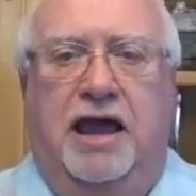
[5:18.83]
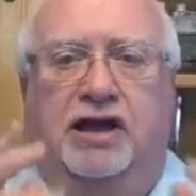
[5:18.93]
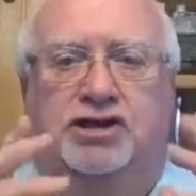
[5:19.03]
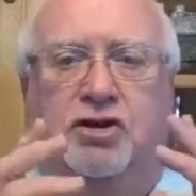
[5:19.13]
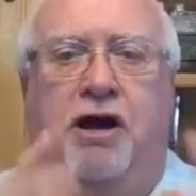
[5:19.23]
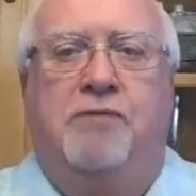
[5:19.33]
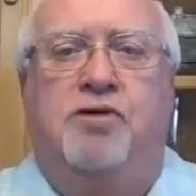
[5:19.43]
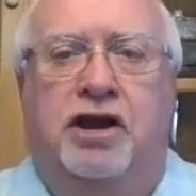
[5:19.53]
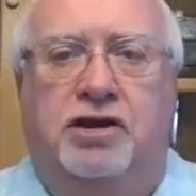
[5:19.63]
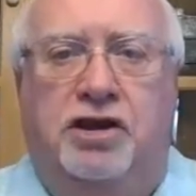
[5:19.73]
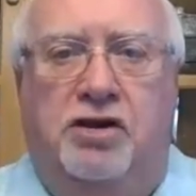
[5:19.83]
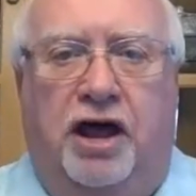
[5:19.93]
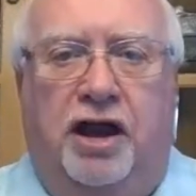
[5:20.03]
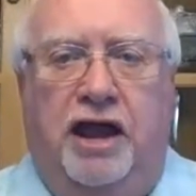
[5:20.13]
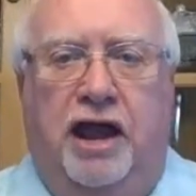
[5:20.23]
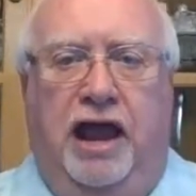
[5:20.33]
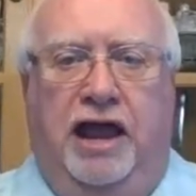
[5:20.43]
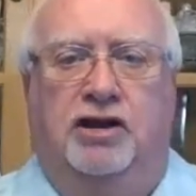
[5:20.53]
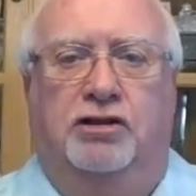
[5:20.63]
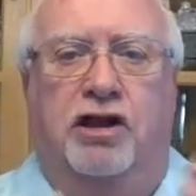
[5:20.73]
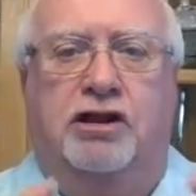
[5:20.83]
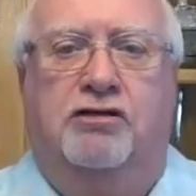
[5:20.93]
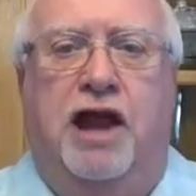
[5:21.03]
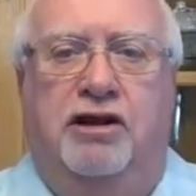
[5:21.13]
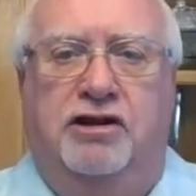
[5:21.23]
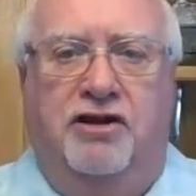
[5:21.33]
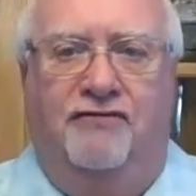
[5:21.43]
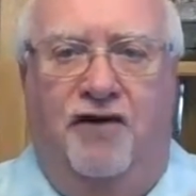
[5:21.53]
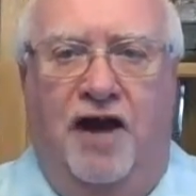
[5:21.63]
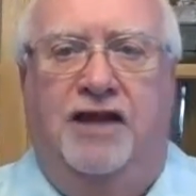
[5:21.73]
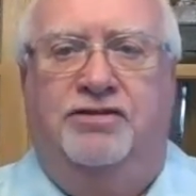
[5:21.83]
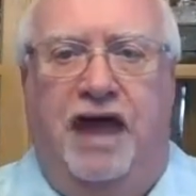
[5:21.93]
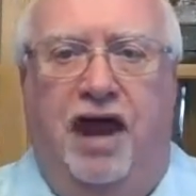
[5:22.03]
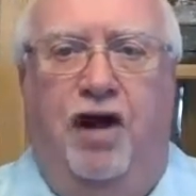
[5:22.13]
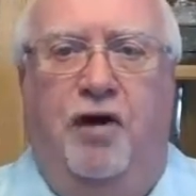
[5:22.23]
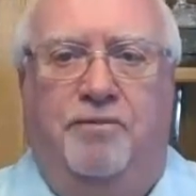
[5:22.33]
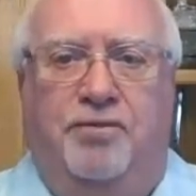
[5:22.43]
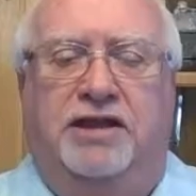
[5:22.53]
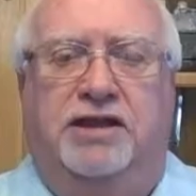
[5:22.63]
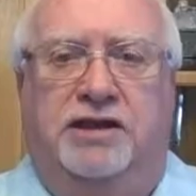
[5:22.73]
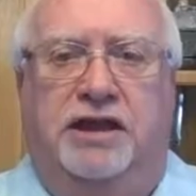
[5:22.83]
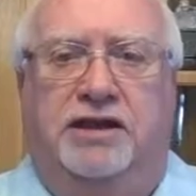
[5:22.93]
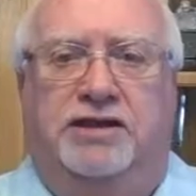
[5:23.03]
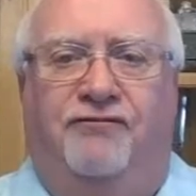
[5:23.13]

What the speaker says: And so I'm going to do it. And you look around and you find the help that you need.